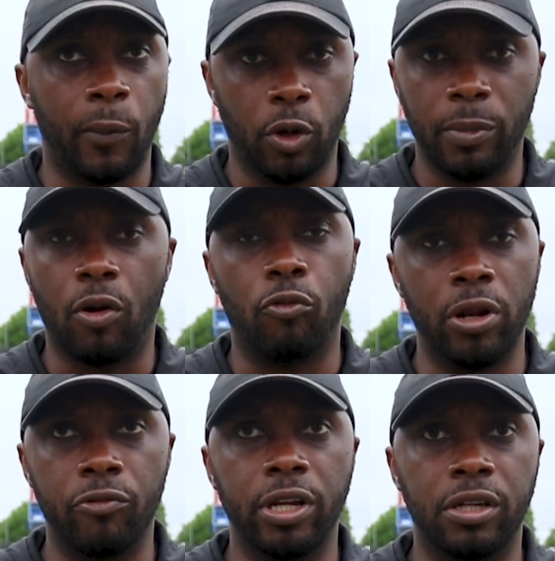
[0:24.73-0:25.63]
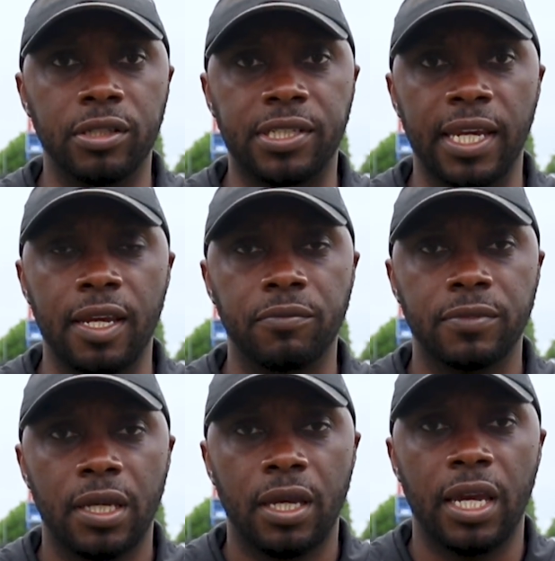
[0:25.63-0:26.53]
think we're going to be a really, really good team
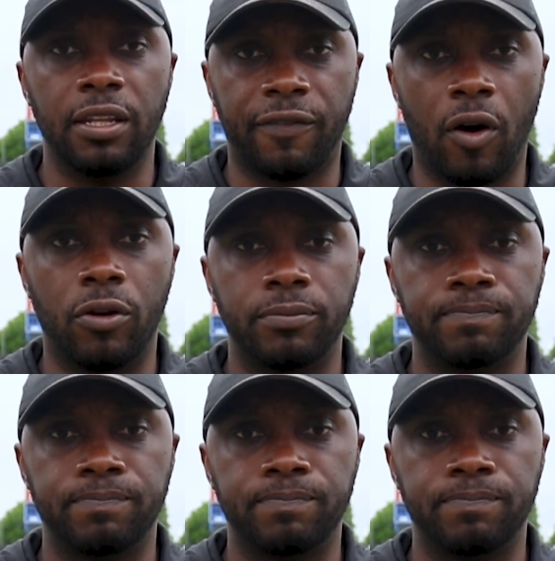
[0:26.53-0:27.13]
in the fall.